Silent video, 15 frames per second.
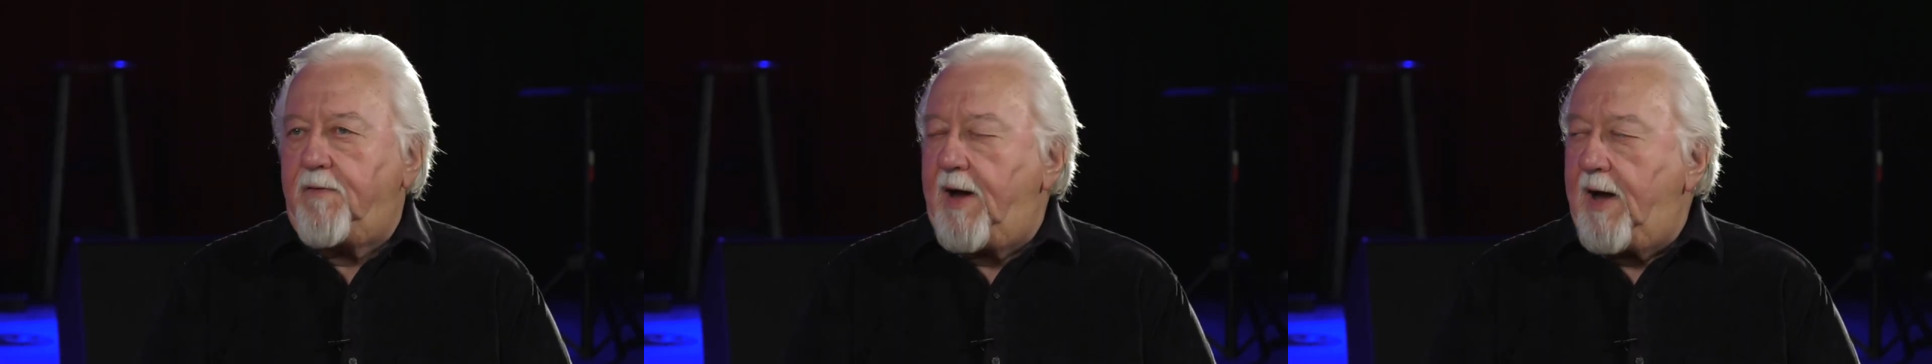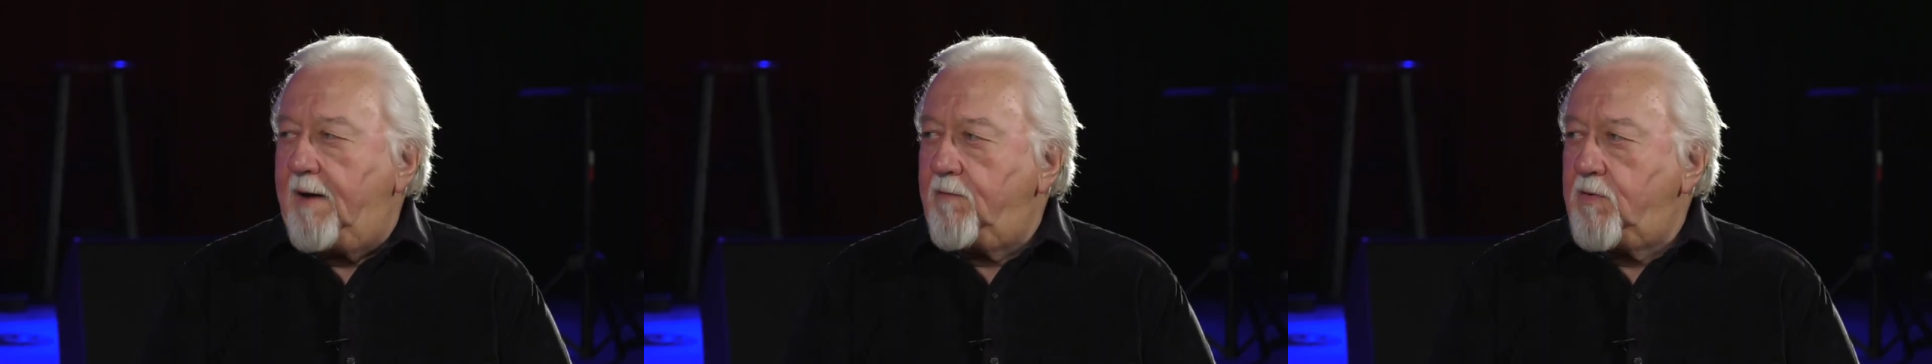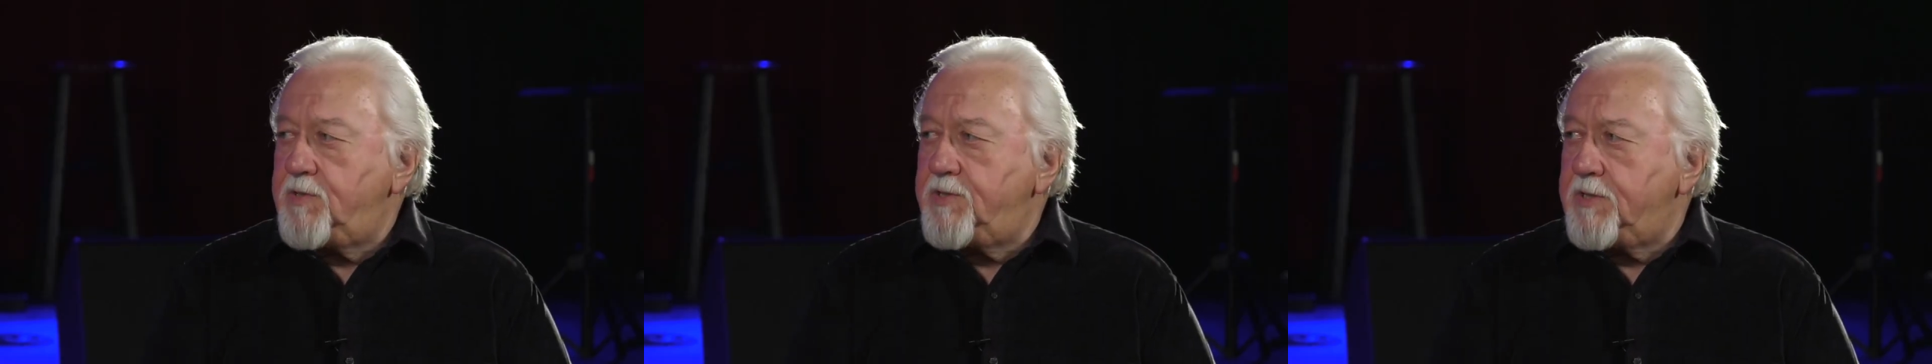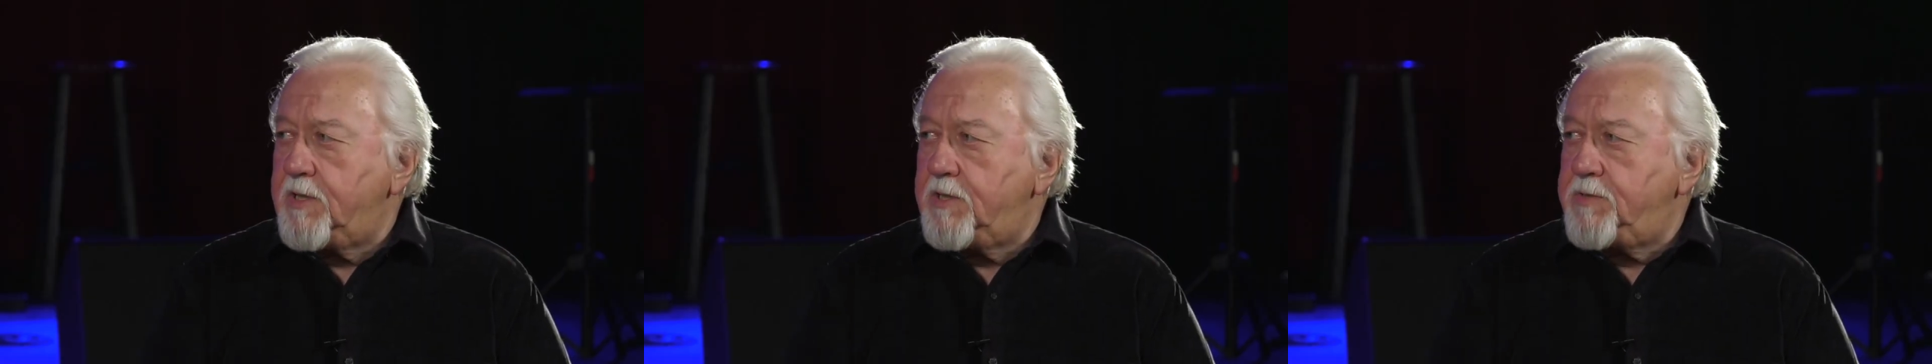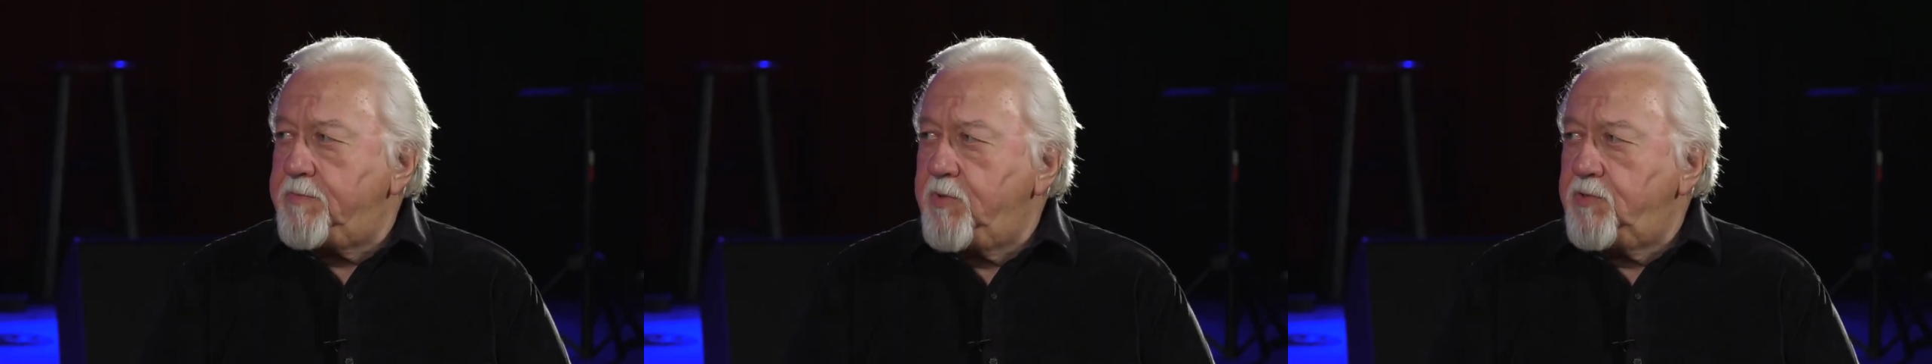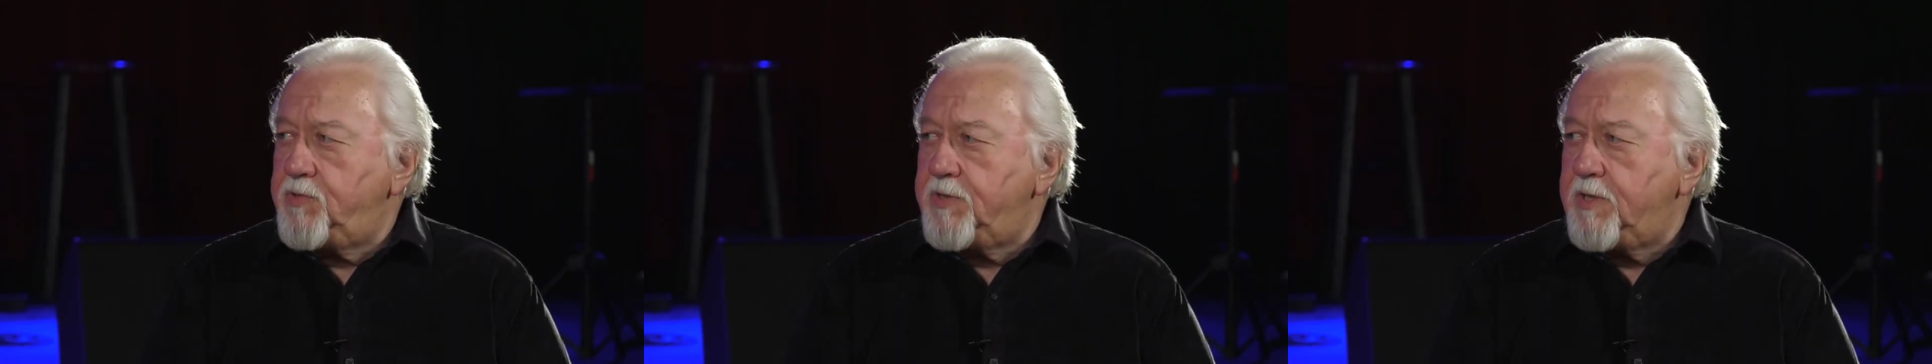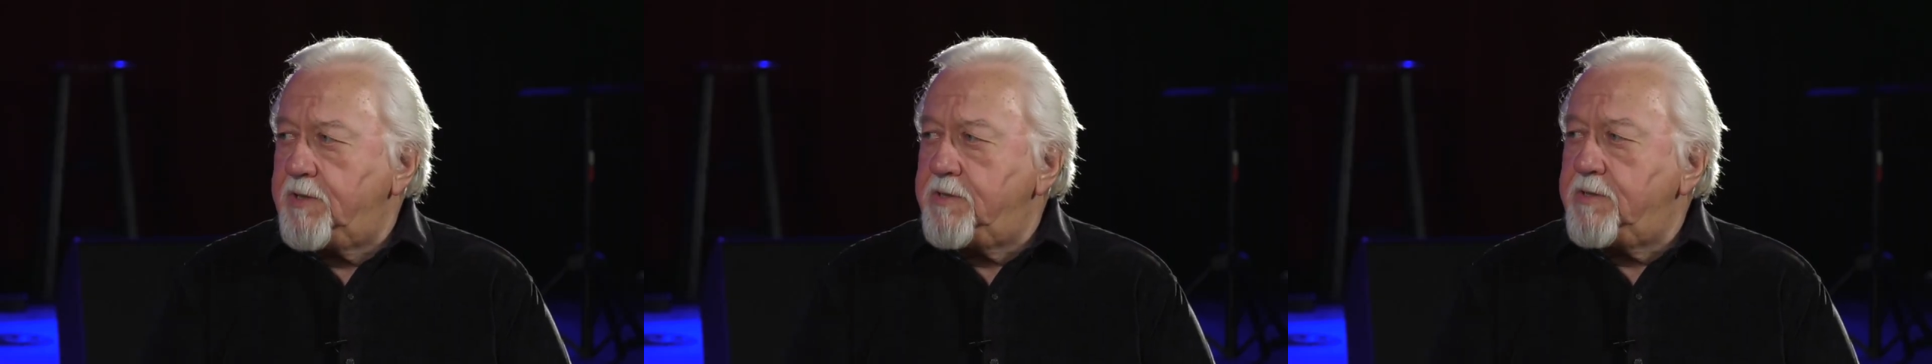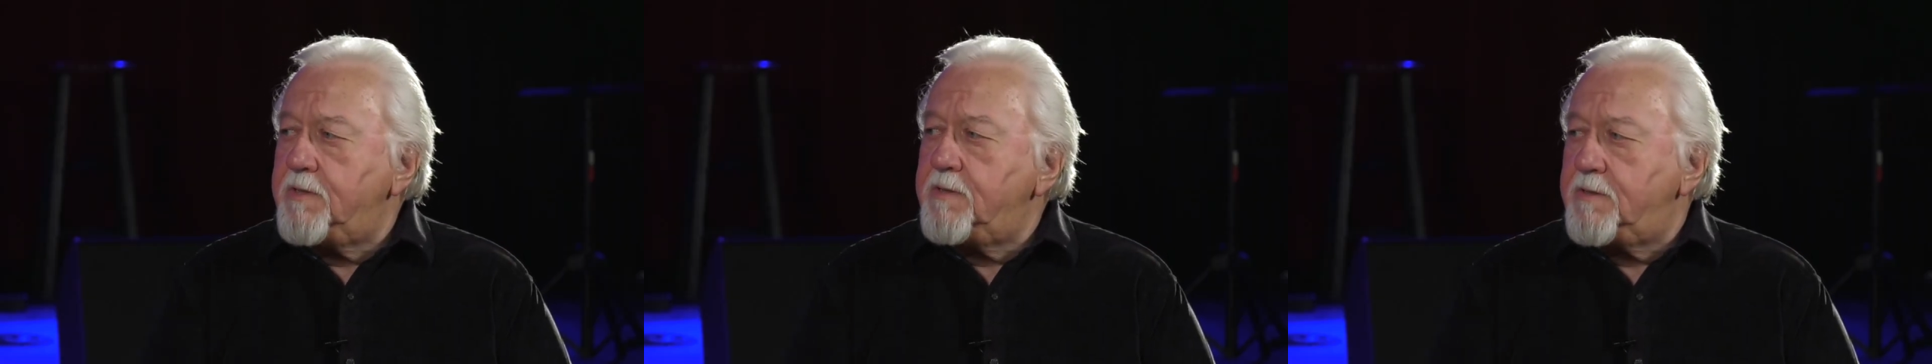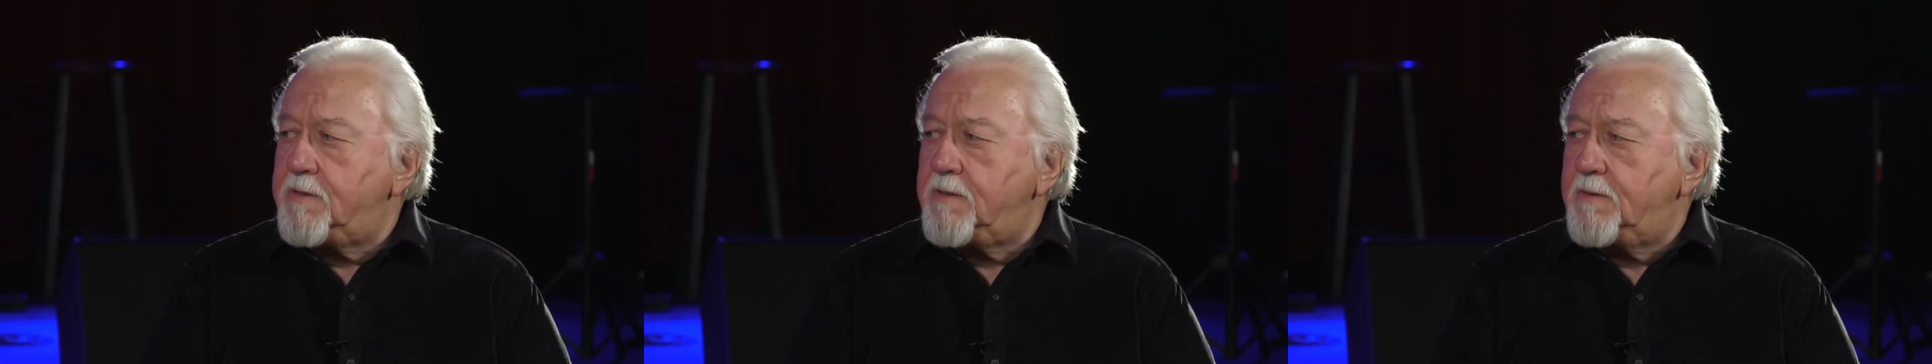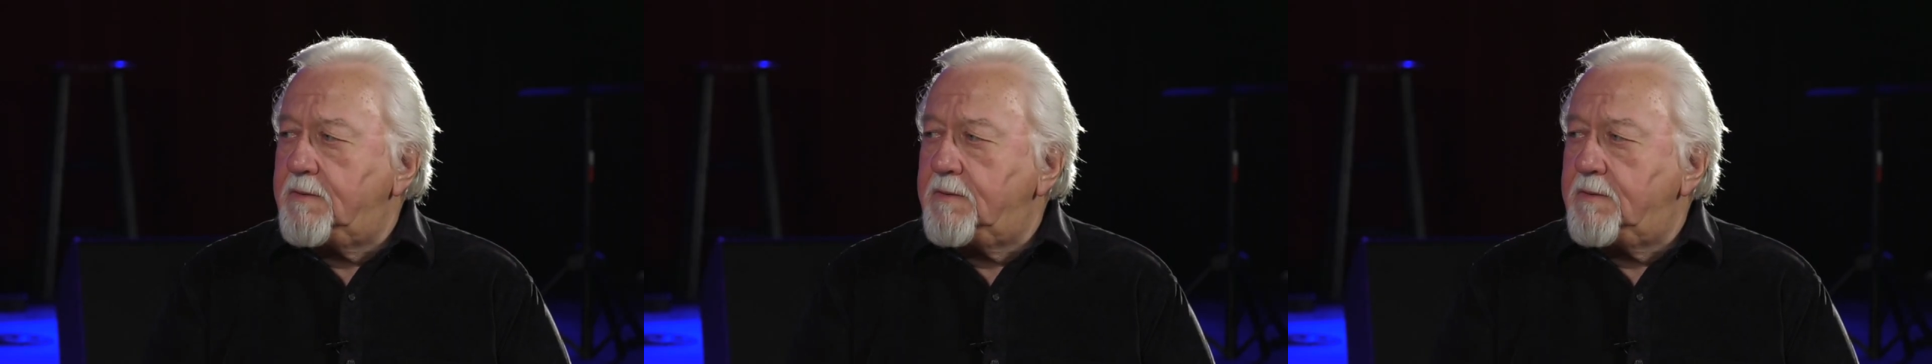5 or 6 musicians.